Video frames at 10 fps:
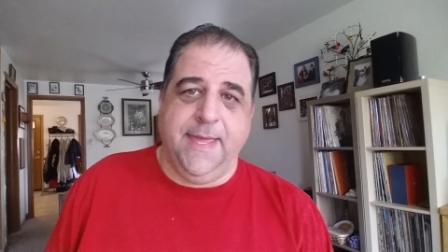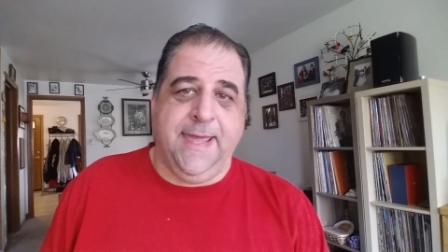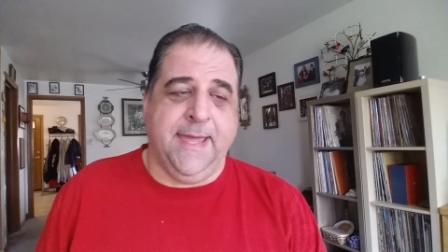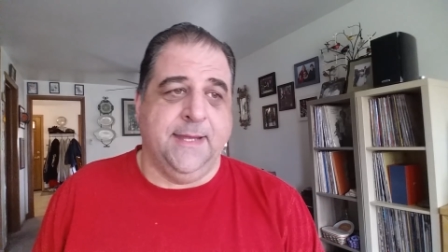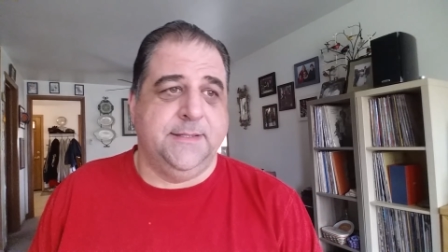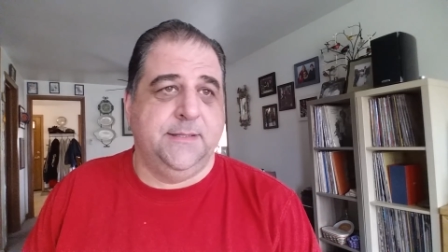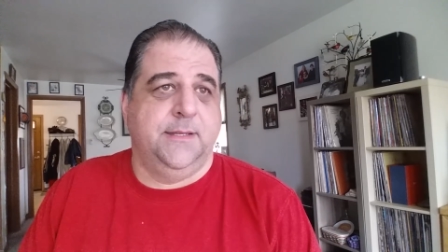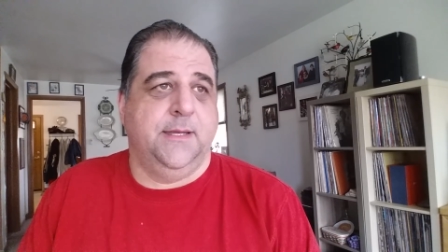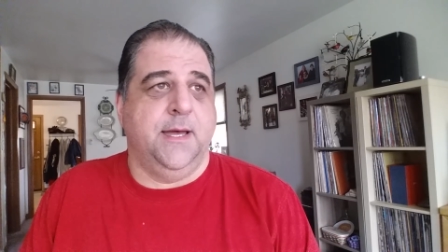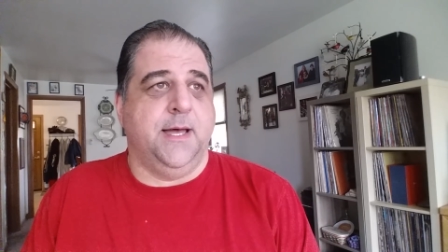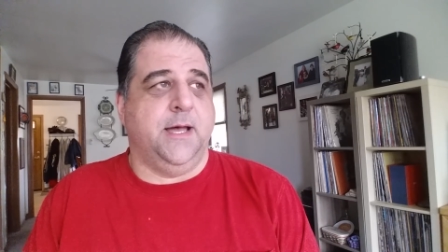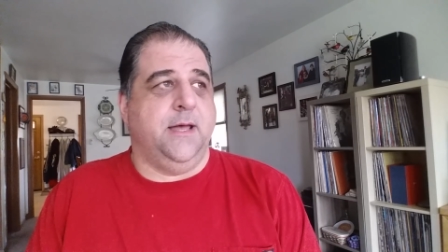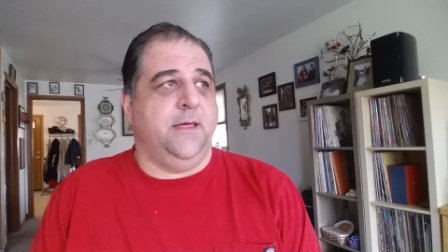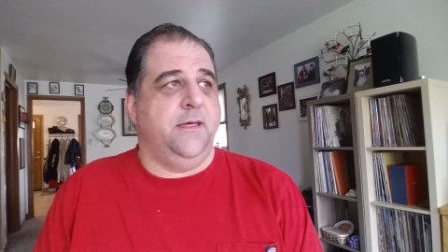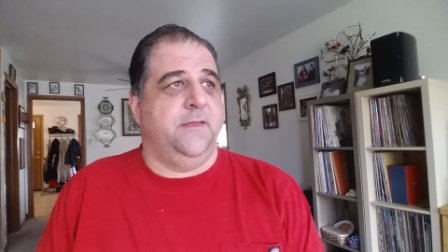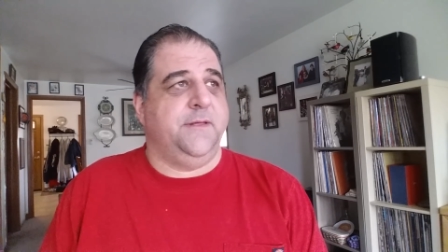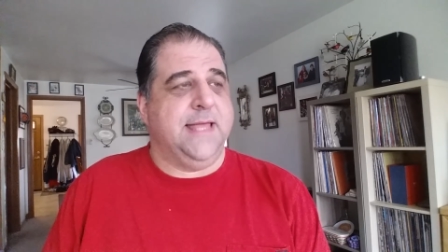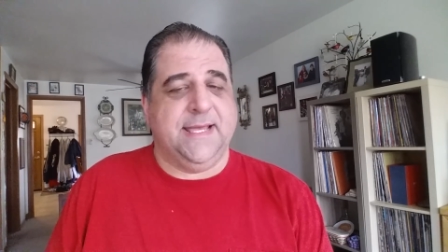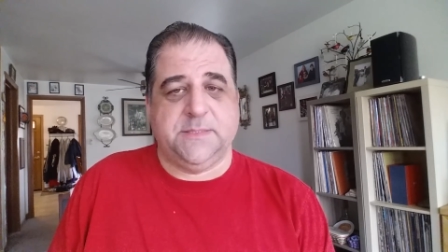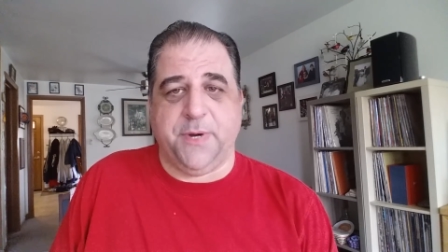and uh, the
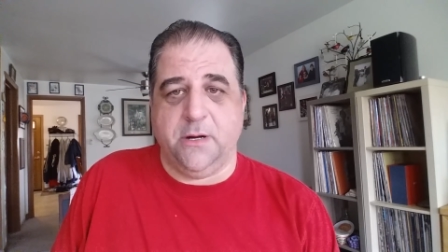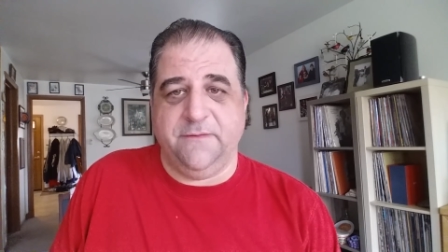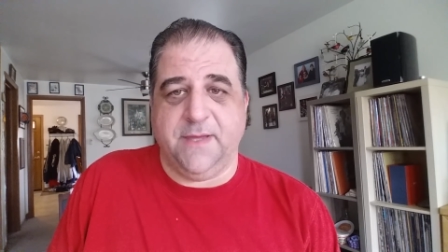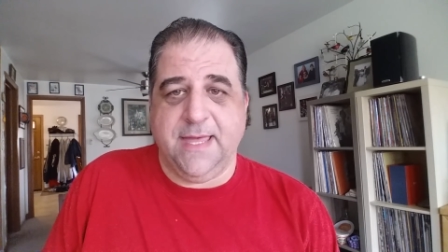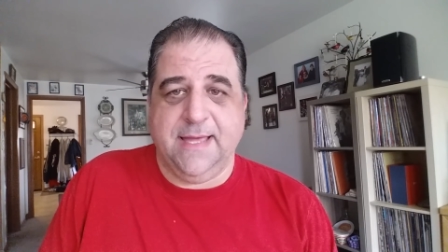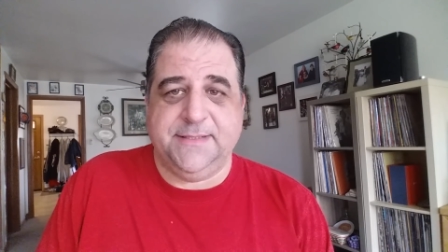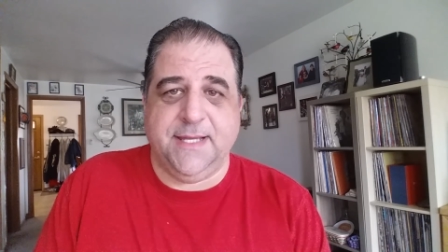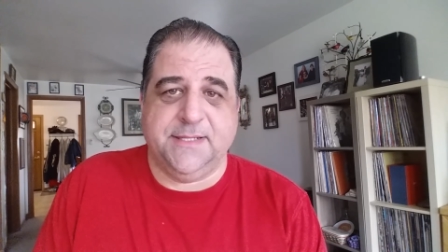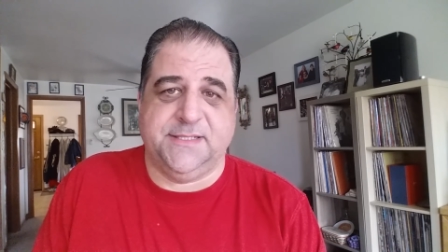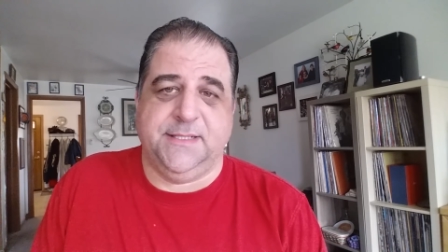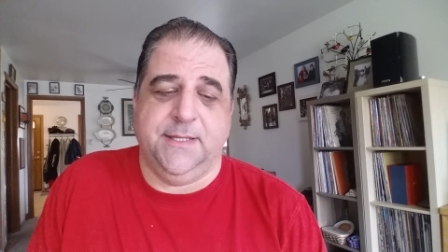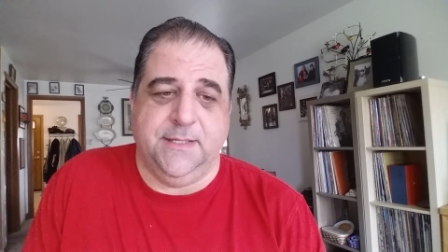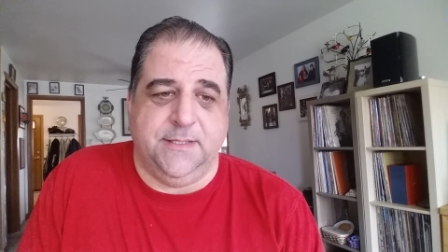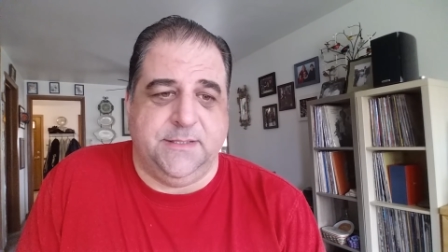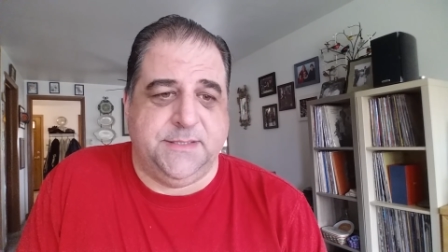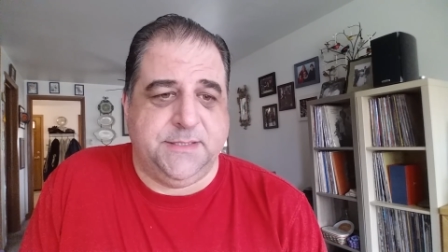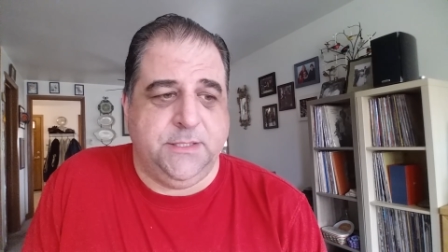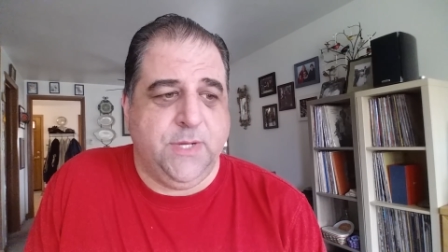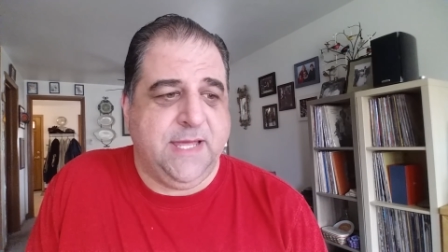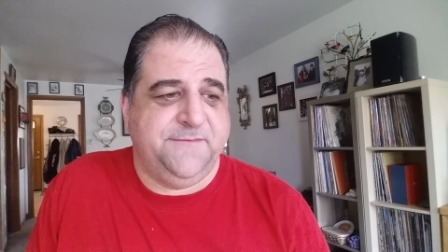last part of the contest is
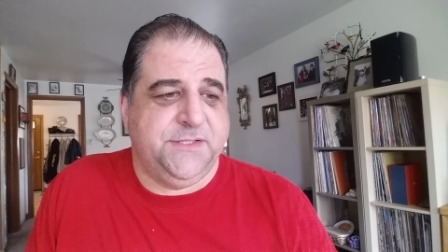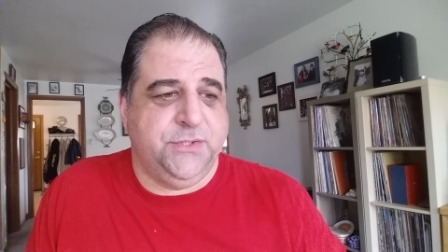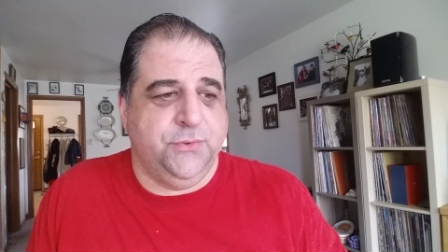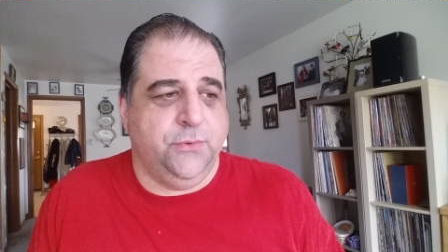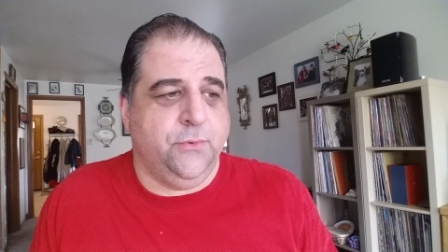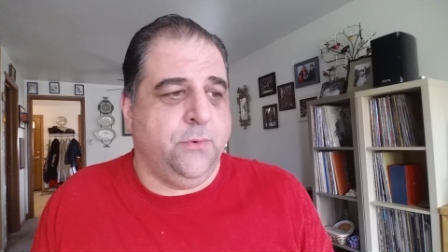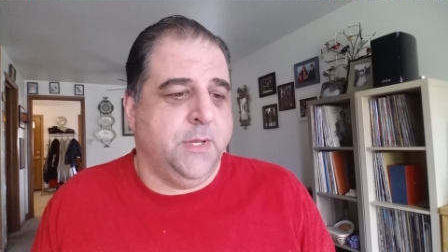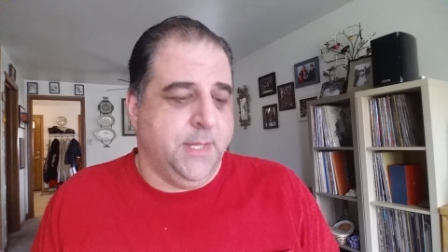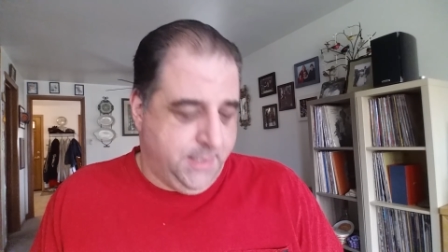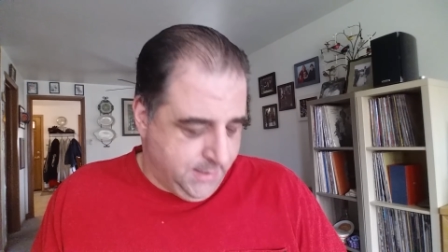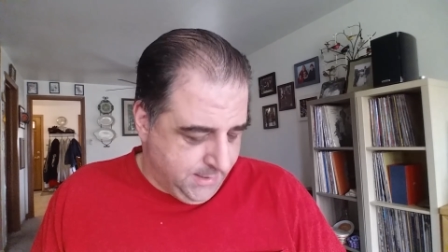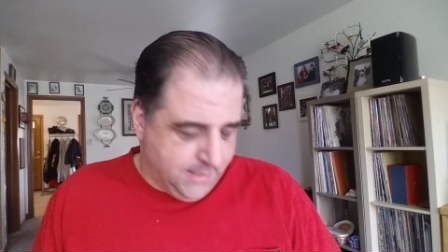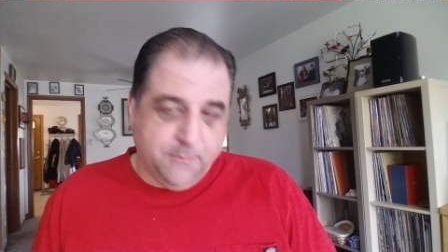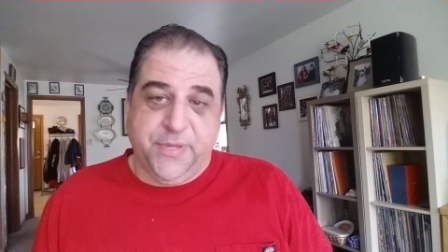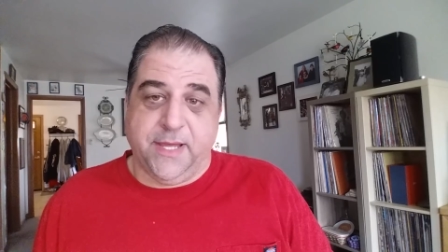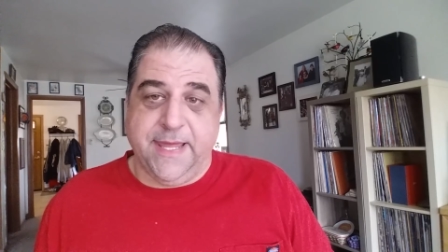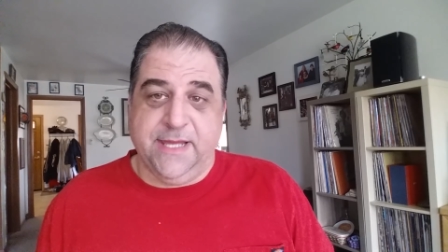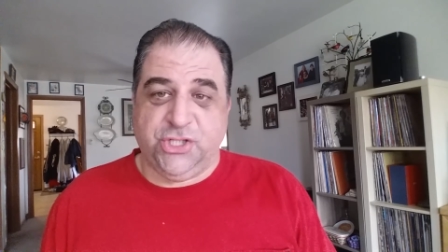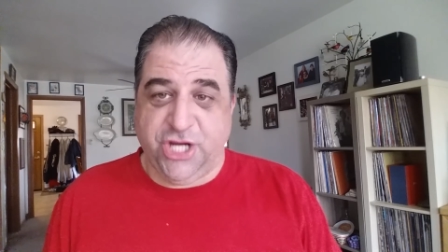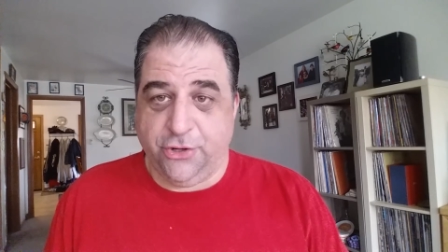you have to pick
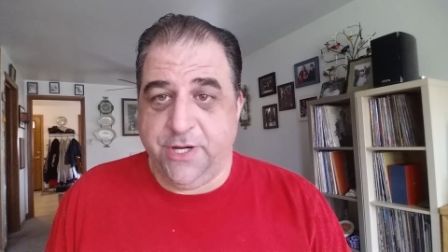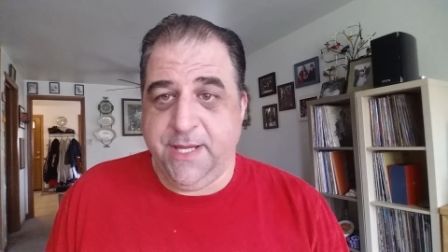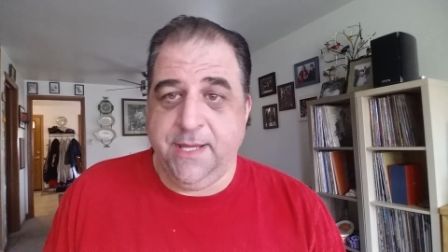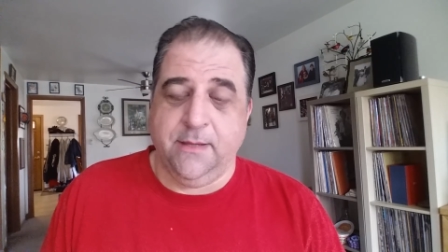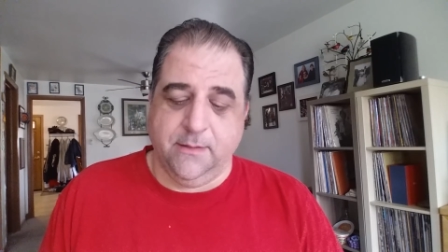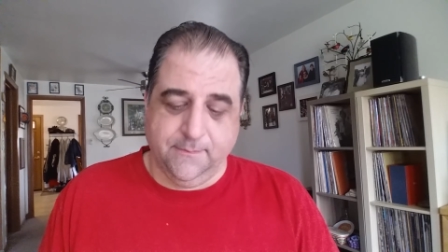a charity